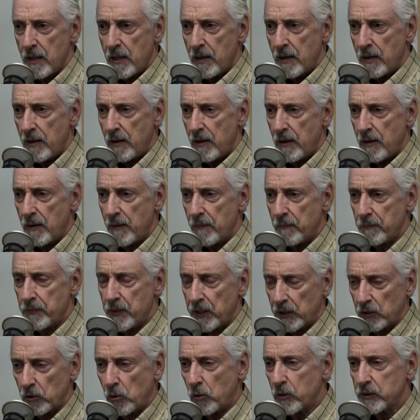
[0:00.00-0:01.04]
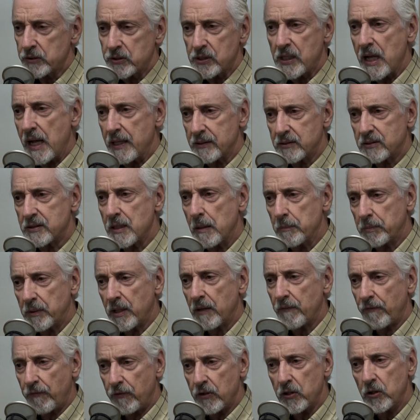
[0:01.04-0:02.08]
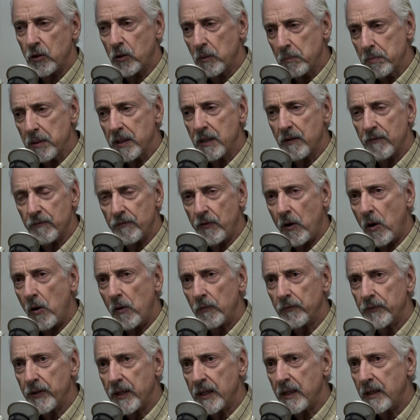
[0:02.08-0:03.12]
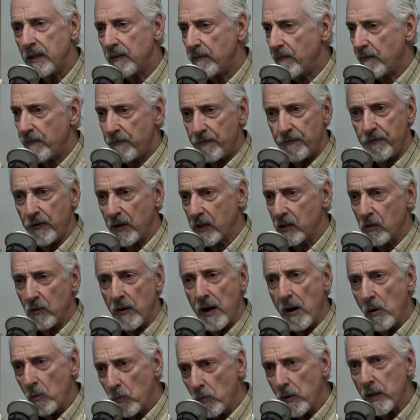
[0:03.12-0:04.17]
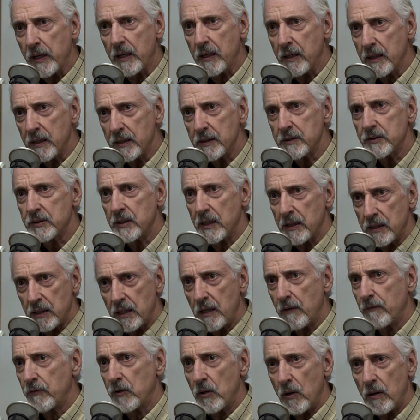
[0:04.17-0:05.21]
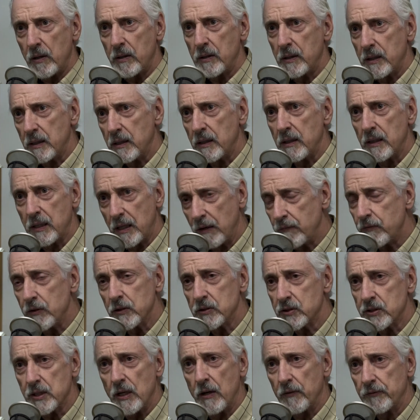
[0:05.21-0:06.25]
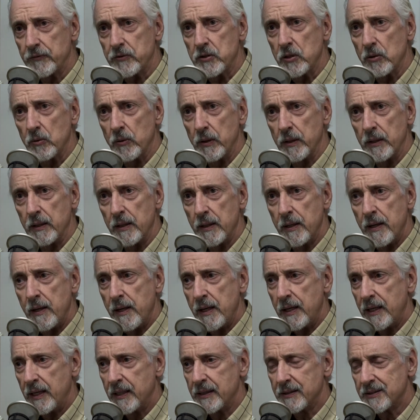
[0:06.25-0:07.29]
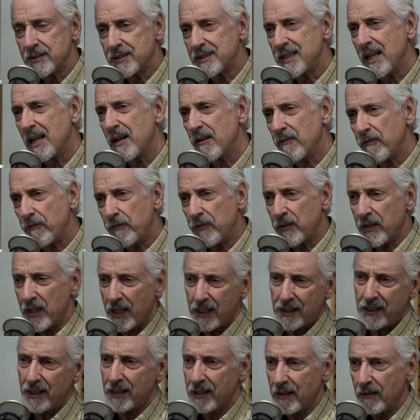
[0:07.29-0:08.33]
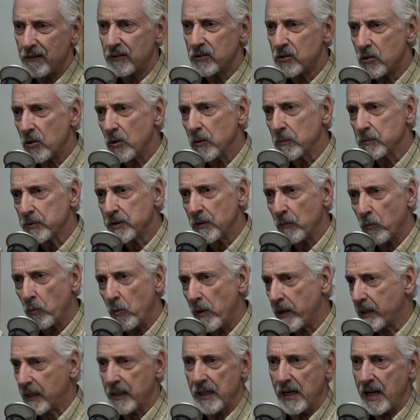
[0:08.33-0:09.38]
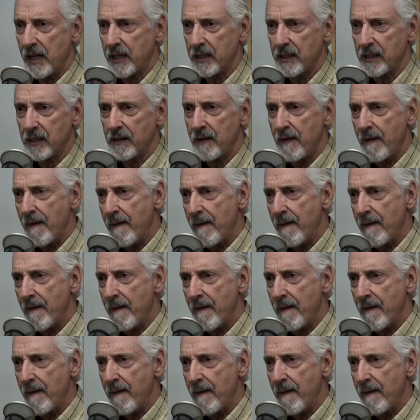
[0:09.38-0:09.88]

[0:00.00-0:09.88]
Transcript: uh, the Lord's got something for you to be involved mm-hmm. in. Figure out what it is and give your give yourself to it. Mm-hmm. And instead of thinking in terms of what can I